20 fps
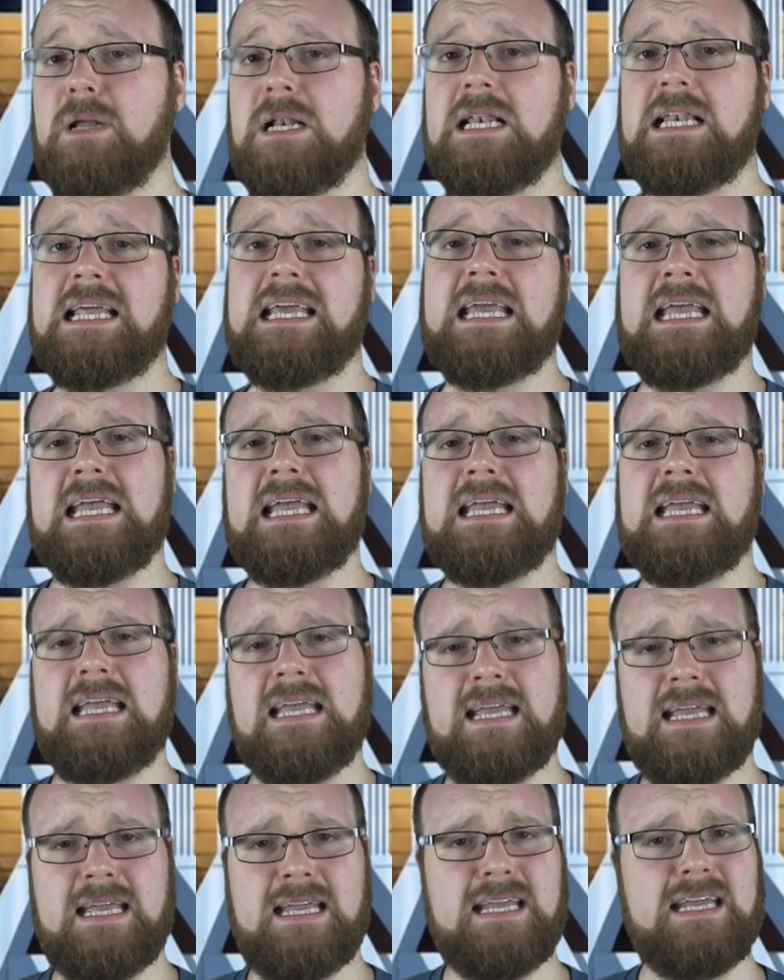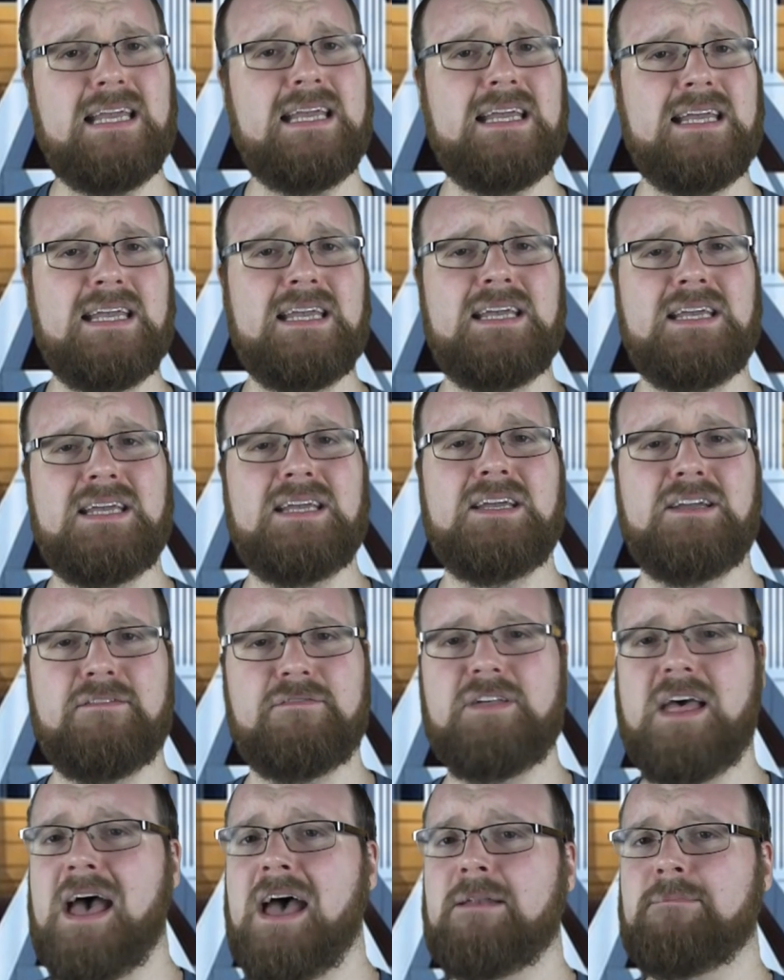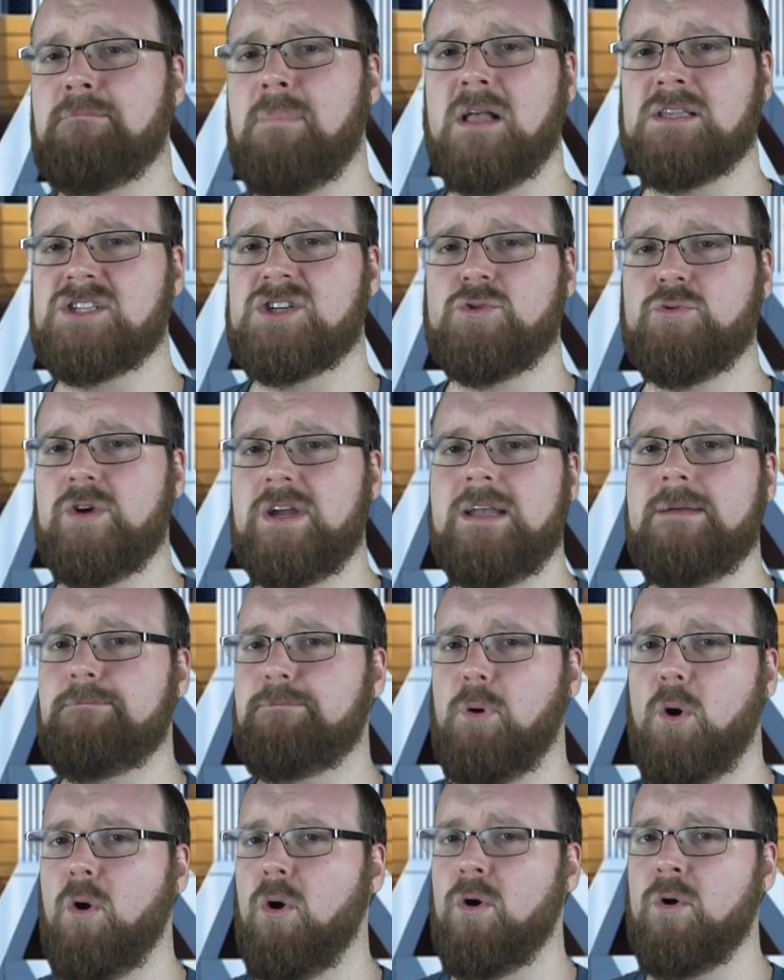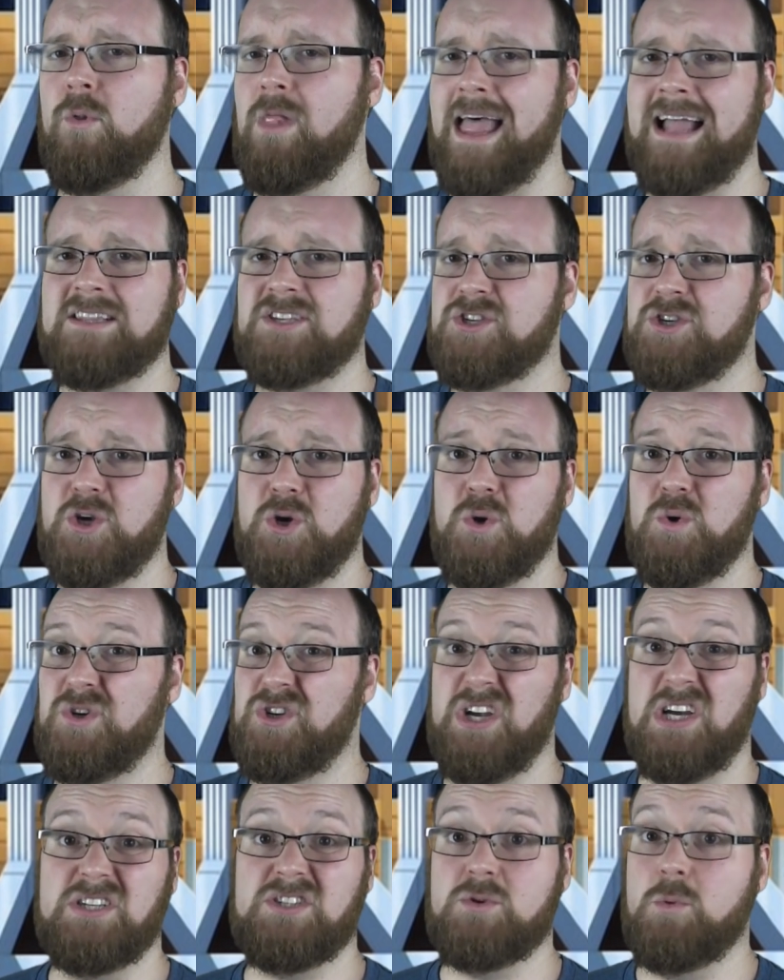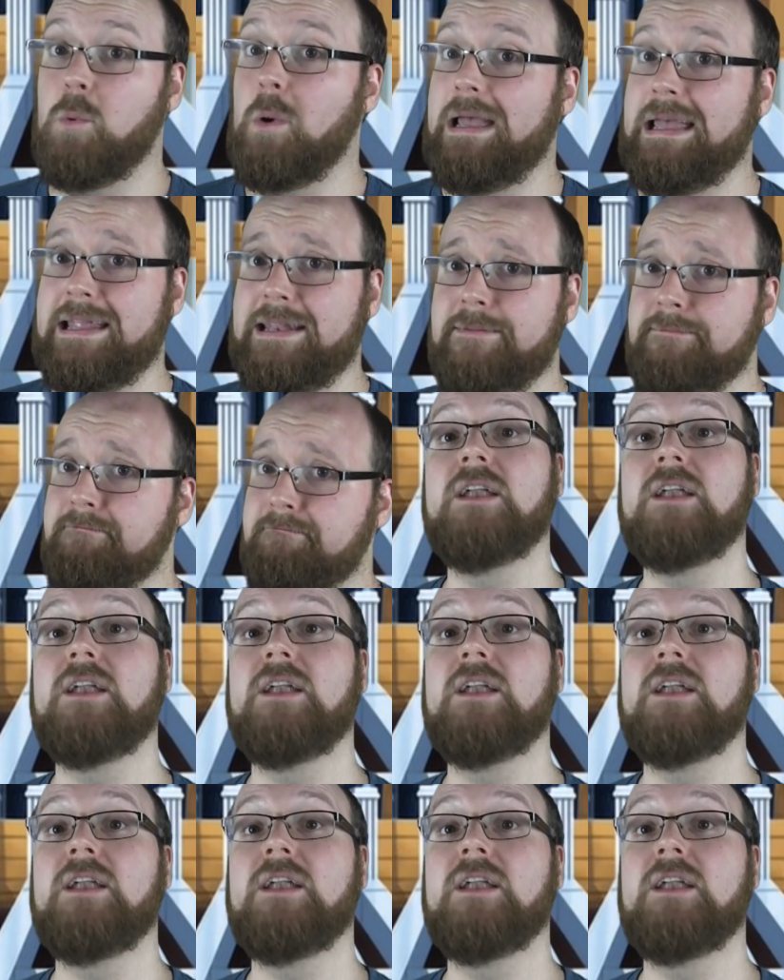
believe that Monster Reborn lets you just win.